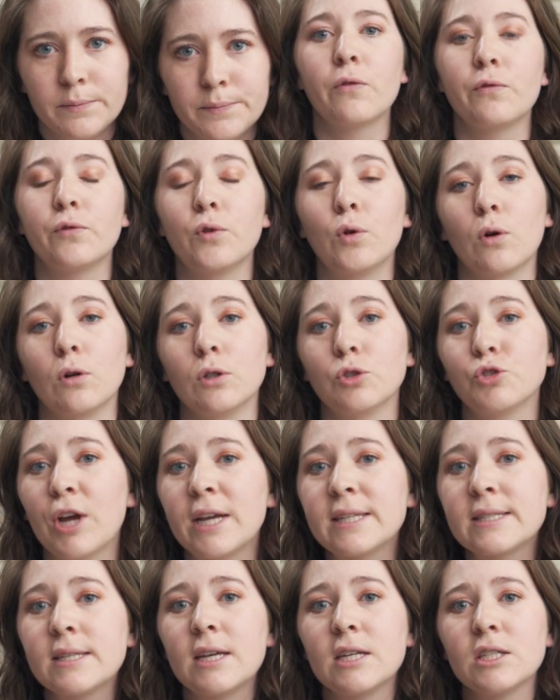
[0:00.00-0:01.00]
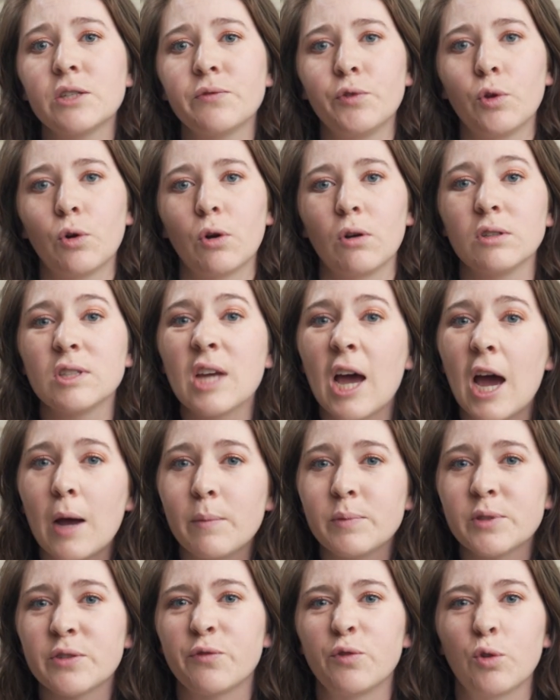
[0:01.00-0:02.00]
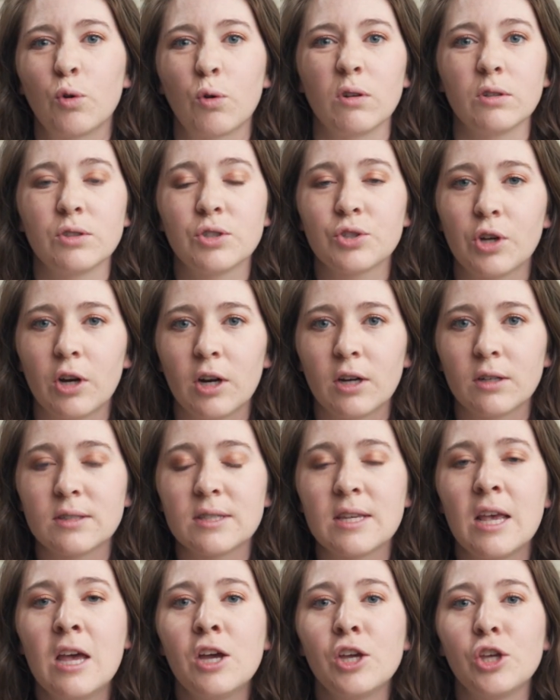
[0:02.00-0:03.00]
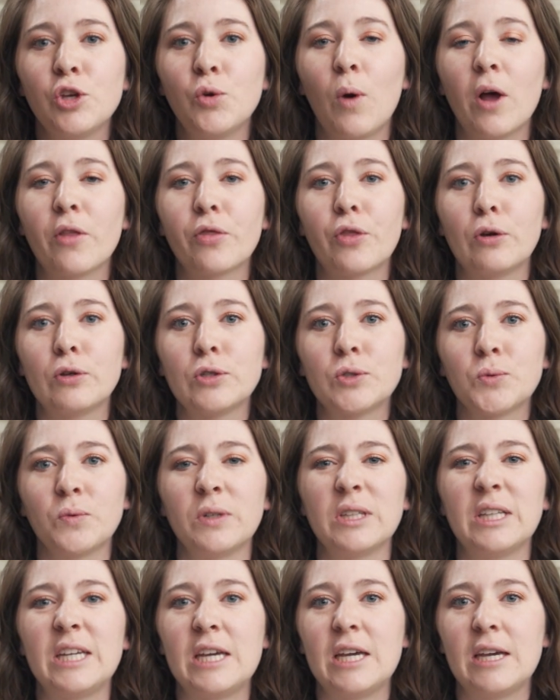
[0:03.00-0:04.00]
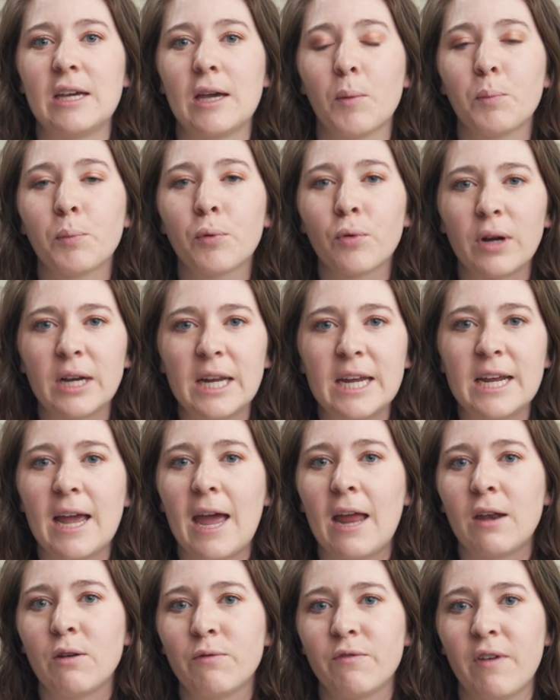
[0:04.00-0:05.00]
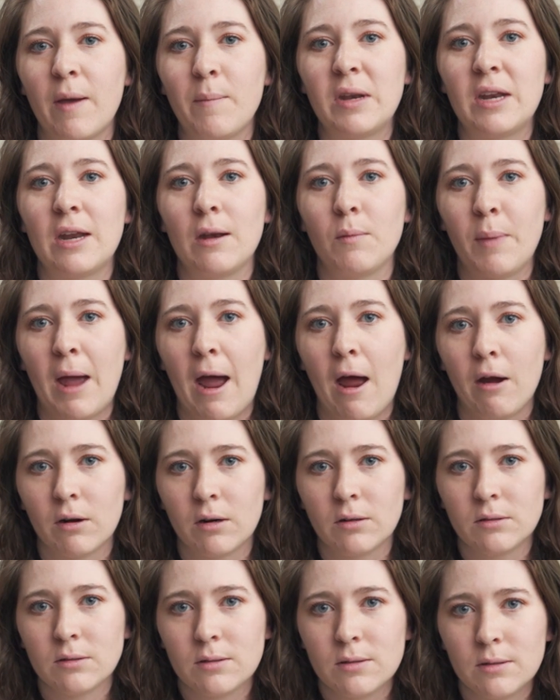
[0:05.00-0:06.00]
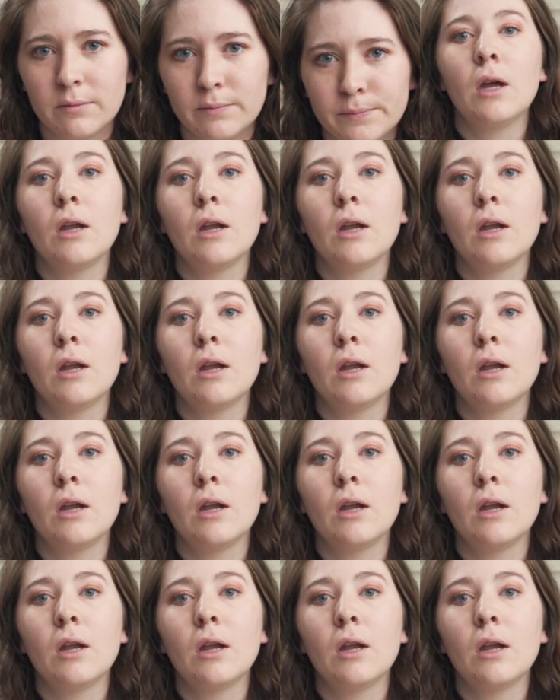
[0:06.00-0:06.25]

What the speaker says: Floral dresses, floral tops, floral skirts. You want those really pretty and feminine patterns.